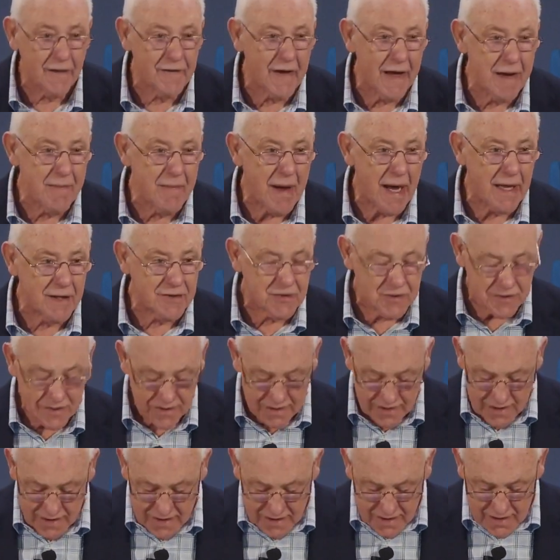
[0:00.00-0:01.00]
they must
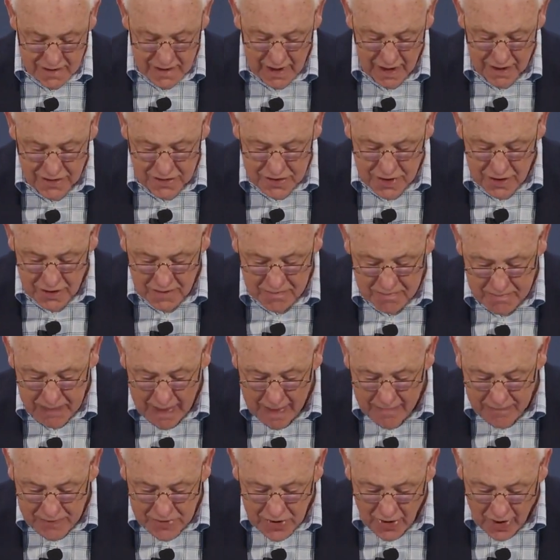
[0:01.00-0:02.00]
until
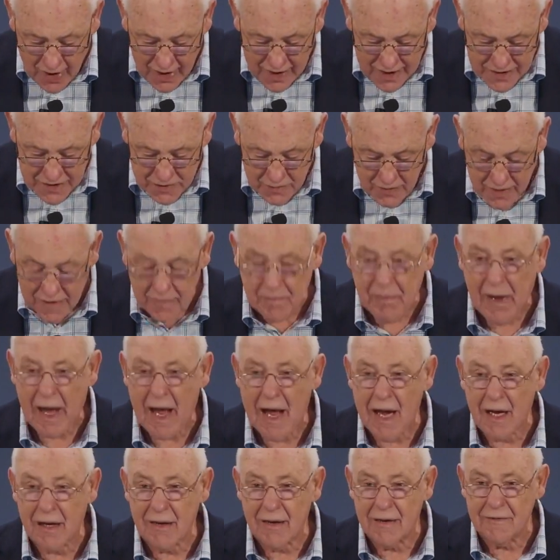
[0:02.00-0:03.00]
baptized with
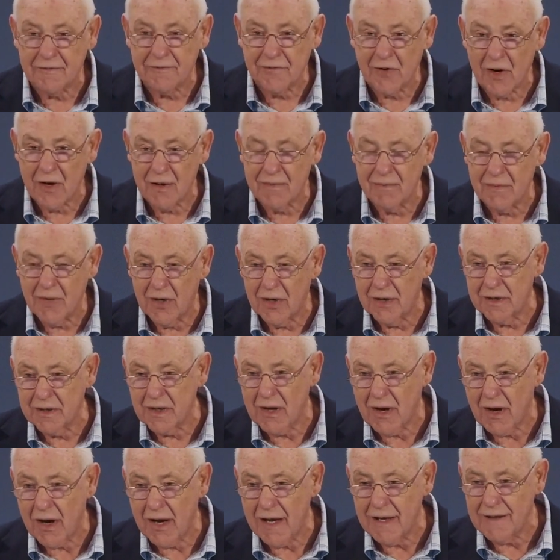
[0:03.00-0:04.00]
power from on
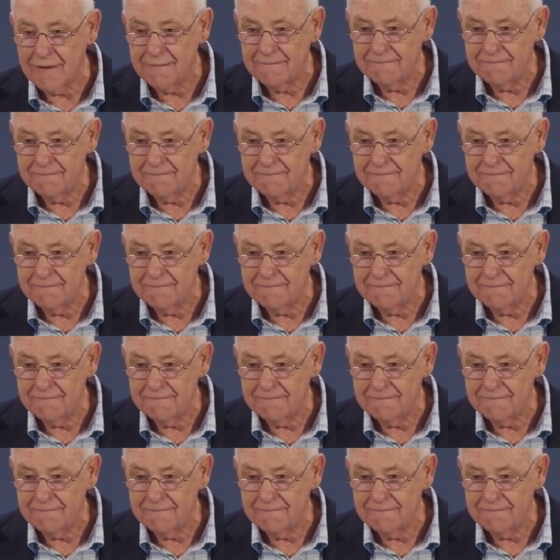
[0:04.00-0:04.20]
high.